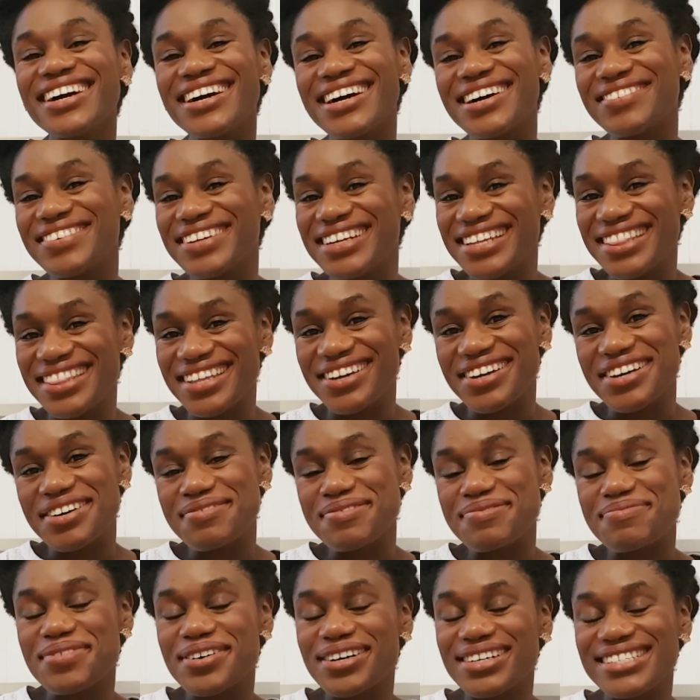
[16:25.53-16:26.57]
Comment in the
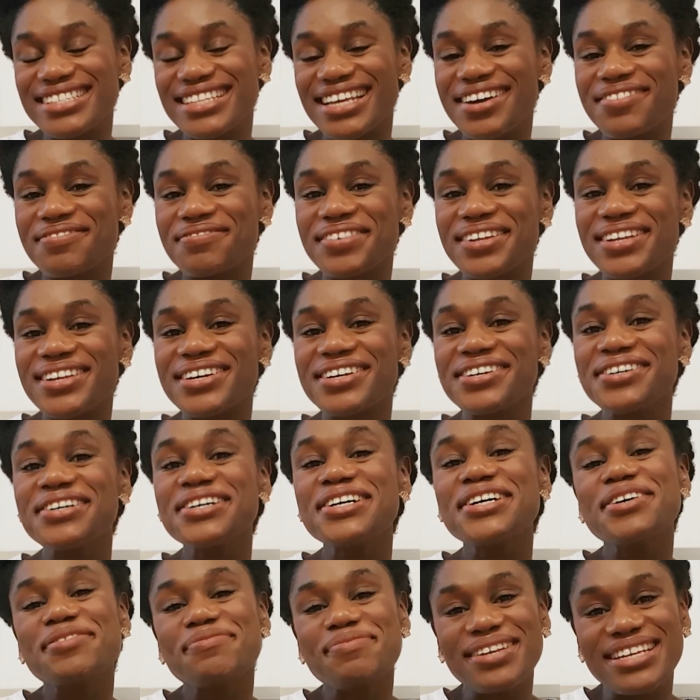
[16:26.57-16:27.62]
comment box down
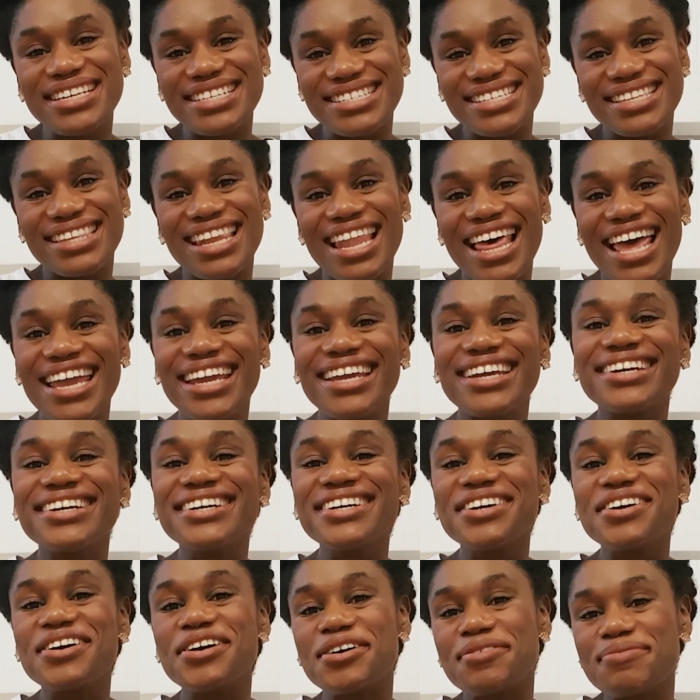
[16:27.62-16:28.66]
below. Please
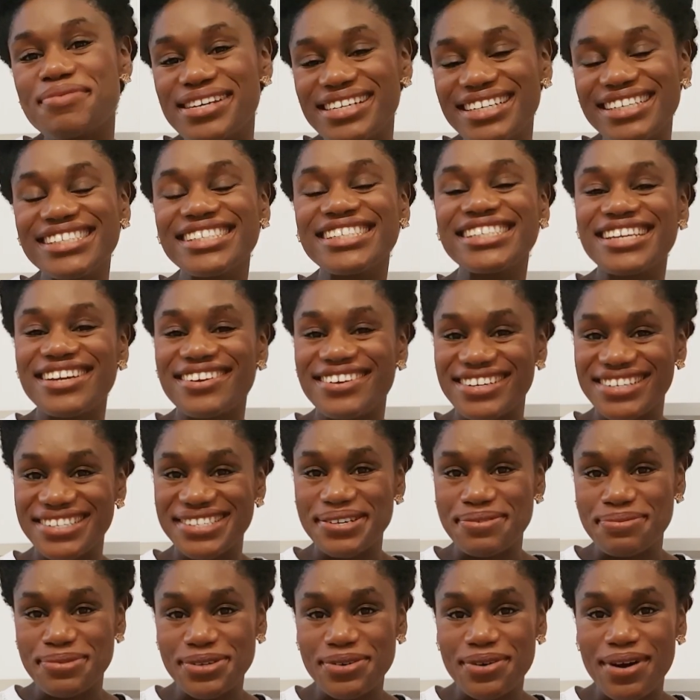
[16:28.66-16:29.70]
like, comment, share and
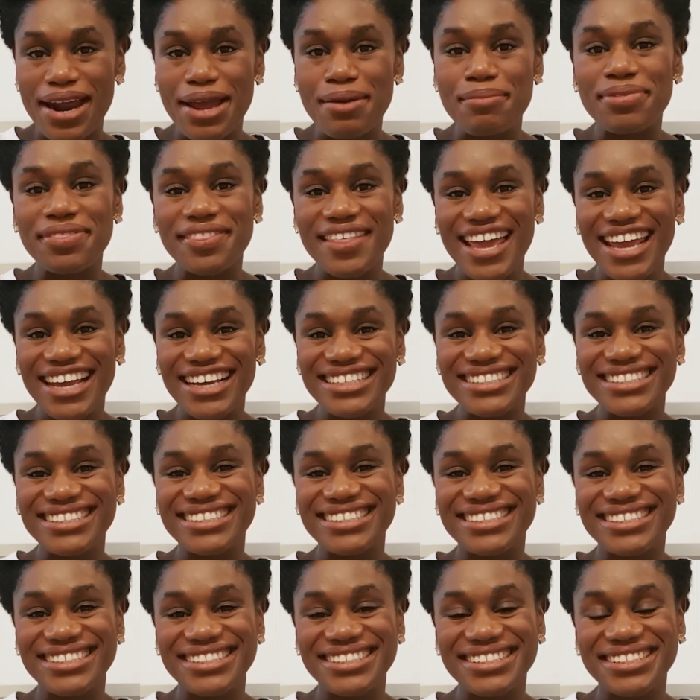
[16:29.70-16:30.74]
subscribe.
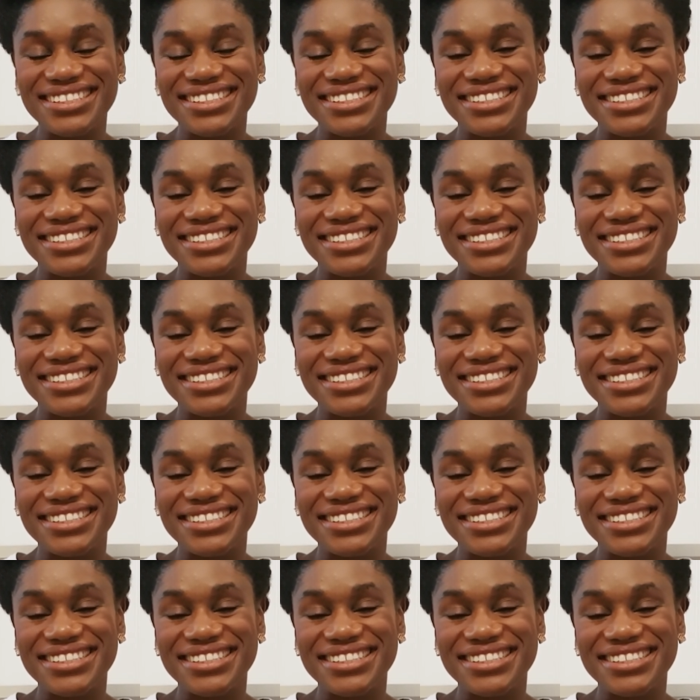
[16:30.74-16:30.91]
Thanks.